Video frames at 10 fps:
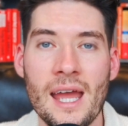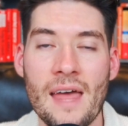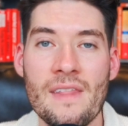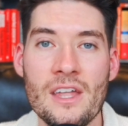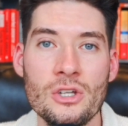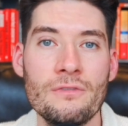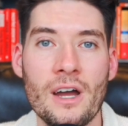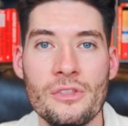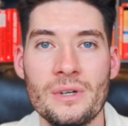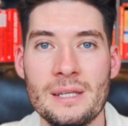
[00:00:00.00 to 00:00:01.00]
And then you'd
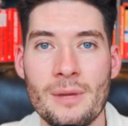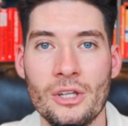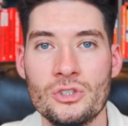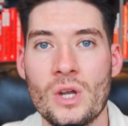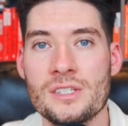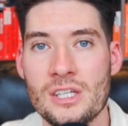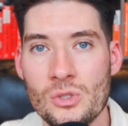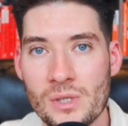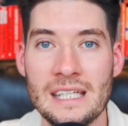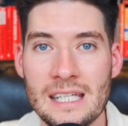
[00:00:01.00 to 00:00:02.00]
find their email address, and you can